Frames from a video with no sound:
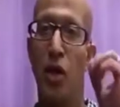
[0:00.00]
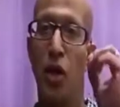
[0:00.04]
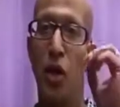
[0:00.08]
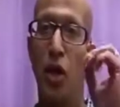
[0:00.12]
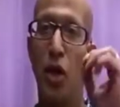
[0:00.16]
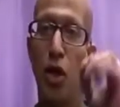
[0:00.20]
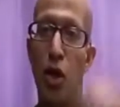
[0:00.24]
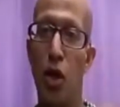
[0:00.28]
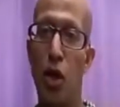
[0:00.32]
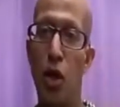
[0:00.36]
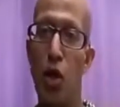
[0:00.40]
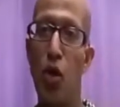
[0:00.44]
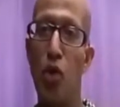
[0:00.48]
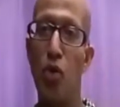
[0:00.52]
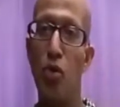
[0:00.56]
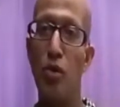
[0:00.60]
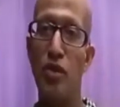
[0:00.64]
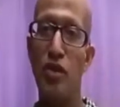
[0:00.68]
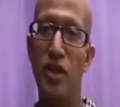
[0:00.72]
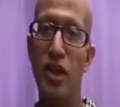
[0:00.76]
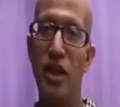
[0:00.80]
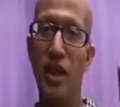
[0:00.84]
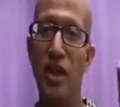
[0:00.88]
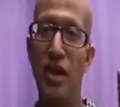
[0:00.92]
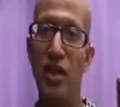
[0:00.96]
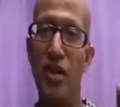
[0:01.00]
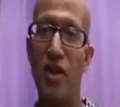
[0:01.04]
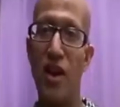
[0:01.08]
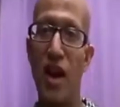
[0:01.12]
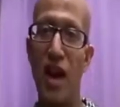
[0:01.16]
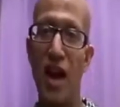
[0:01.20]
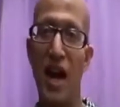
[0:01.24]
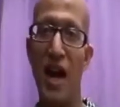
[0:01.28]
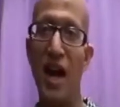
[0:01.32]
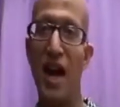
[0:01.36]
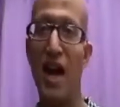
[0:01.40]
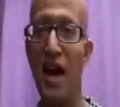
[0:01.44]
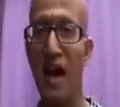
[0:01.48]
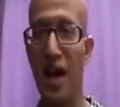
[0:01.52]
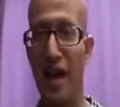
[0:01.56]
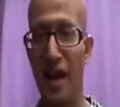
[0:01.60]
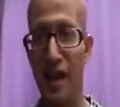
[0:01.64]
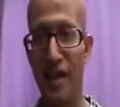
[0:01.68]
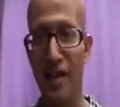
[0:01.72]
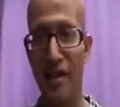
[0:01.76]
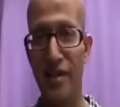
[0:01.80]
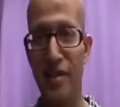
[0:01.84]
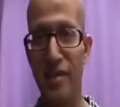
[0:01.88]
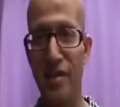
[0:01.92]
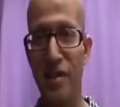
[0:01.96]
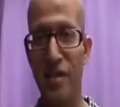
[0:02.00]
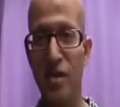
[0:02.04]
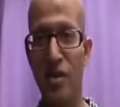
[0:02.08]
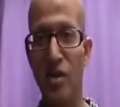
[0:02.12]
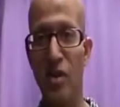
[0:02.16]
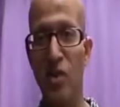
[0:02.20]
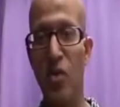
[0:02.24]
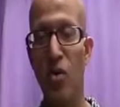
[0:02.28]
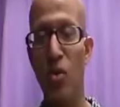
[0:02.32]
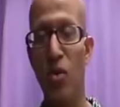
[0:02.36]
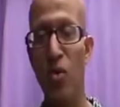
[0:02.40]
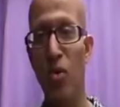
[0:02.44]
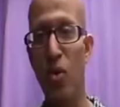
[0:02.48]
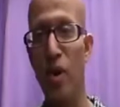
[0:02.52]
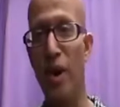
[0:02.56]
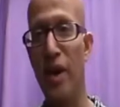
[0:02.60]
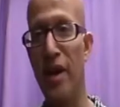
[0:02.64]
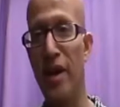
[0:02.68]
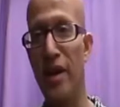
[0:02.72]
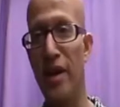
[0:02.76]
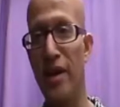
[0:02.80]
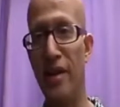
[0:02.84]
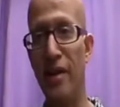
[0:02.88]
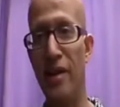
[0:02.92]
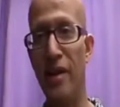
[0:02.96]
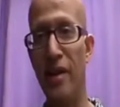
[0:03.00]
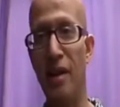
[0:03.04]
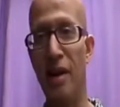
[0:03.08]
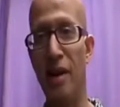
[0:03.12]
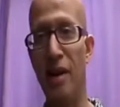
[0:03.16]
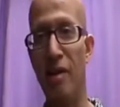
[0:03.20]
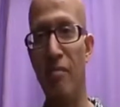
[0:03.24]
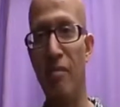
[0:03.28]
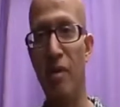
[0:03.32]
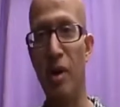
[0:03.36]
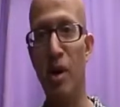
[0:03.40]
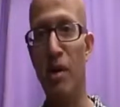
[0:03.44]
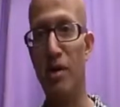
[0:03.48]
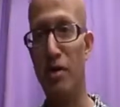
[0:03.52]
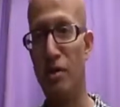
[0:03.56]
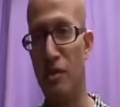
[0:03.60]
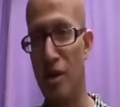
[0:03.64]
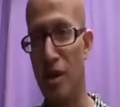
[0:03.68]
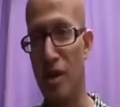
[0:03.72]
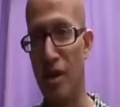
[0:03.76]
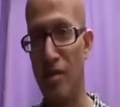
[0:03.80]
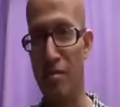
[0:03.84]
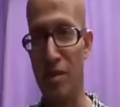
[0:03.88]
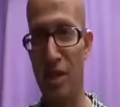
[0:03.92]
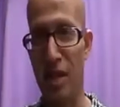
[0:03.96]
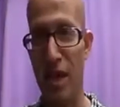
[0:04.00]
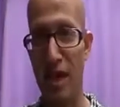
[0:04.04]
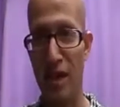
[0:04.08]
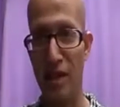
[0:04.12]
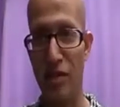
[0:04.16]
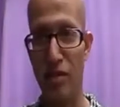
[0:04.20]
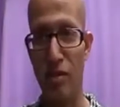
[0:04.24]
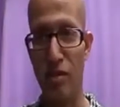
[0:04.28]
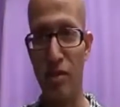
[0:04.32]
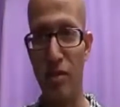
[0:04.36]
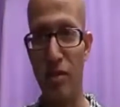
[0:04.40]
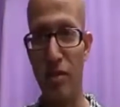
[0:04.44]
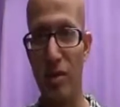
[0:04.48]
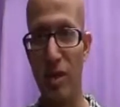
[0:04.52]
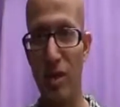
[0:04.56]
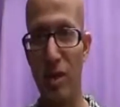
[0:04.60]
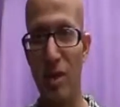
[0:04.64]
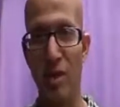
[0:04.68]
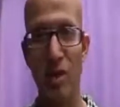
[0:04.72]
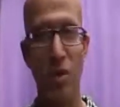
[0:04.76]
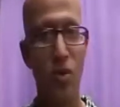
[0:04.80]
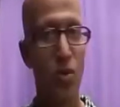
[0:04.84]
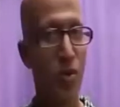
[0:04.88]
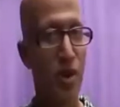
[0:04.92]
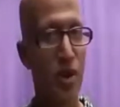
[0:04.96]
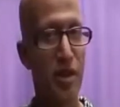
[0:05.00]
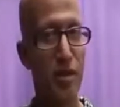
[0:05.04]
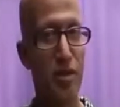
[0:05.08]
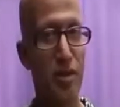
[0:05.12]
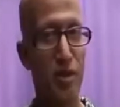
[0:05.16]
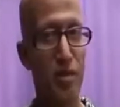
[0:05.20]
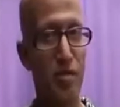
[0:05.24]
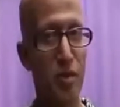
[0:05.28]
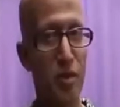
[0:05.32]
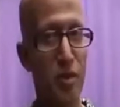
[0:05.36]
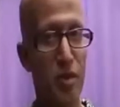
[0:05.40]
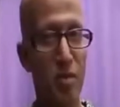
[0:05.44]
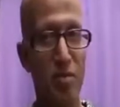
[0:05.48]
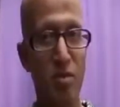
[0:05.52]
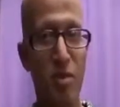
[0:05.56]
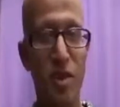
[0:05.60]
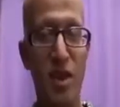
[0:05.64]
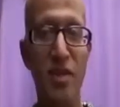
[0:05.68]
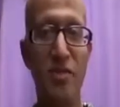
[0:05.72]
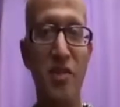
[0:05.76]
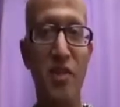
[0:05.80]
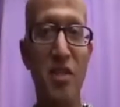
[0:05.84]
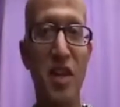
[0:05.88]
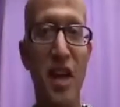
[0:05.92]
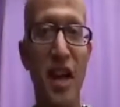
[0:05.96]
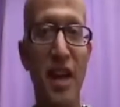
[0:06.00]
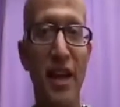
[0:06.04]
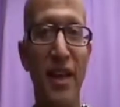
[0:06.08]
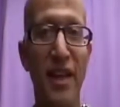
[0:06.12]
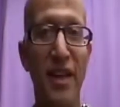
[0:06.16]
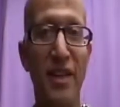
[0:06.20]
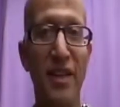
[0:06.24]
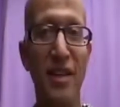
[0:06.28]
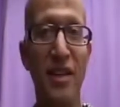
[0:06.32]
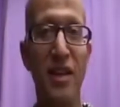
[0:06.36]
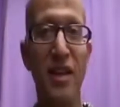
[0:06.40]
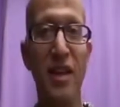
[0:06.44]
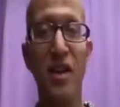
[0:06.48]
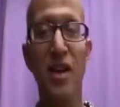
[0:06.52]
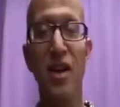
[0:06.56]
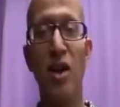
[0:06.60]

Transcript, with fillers: closing your eyes when a punch comes at you, whether it's for a brief second